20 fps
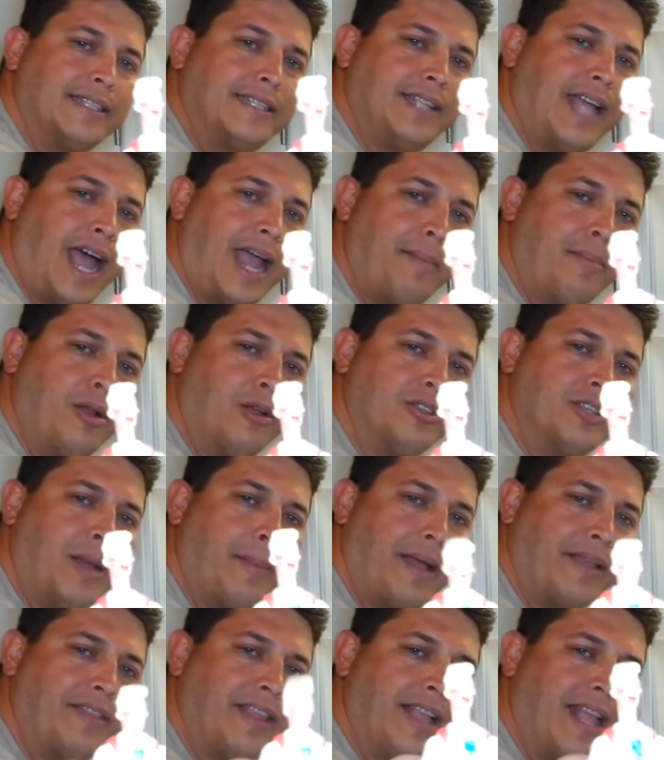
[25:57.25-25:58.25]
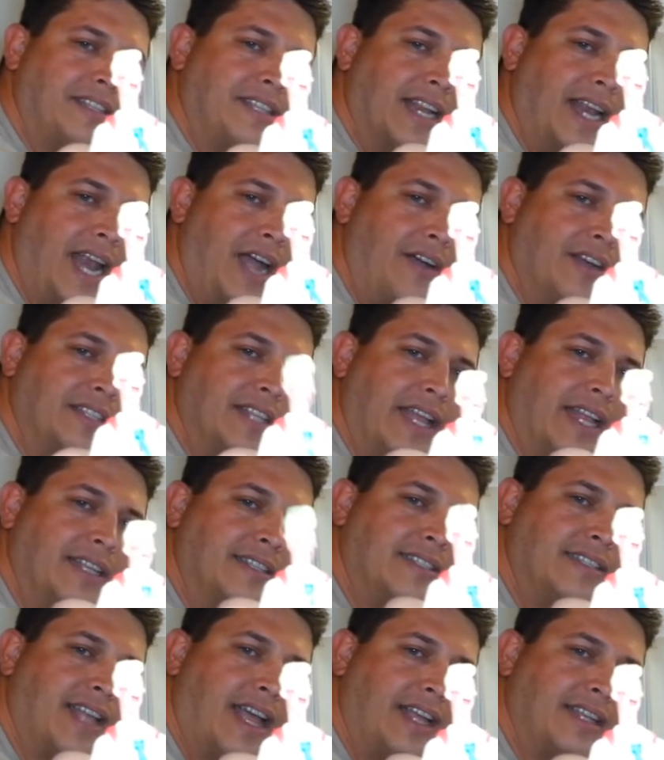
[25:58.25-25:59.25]
tie blows up. I think that's hilarious that
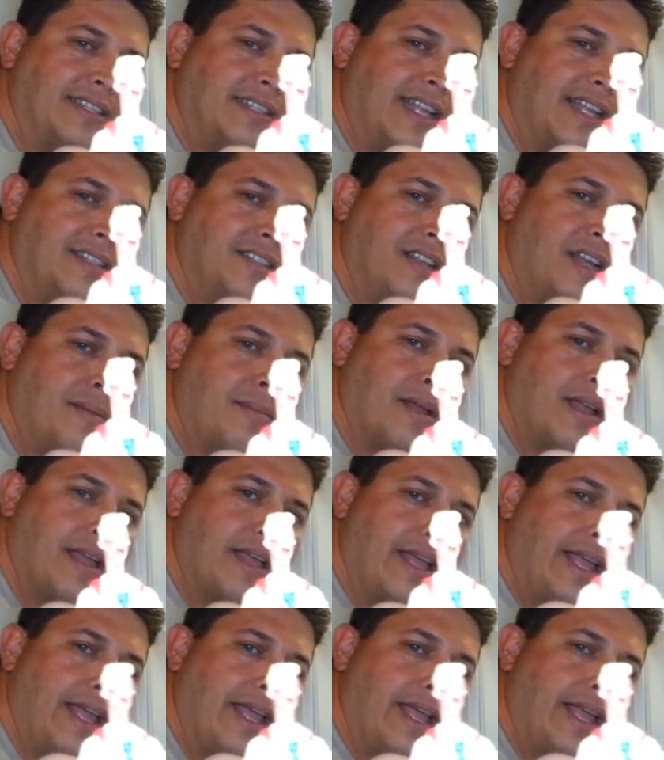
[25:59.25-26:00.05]
his tie stands up,